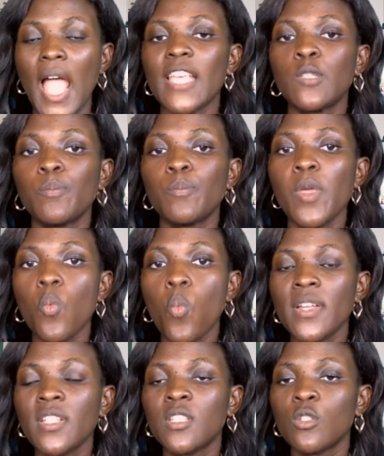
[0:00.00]
I speak
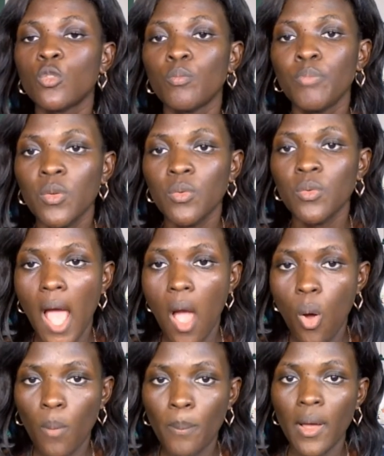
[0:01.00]
words to build
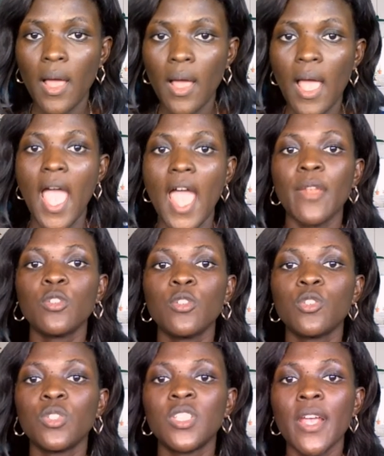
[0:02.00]
her up and not
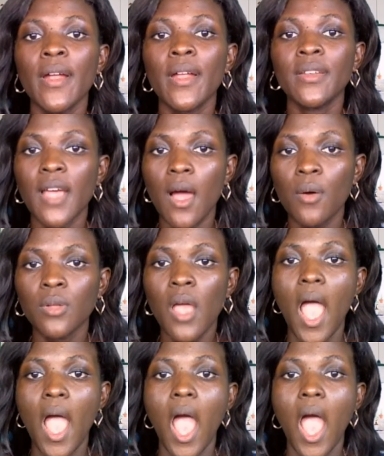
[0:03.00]
to tear her down.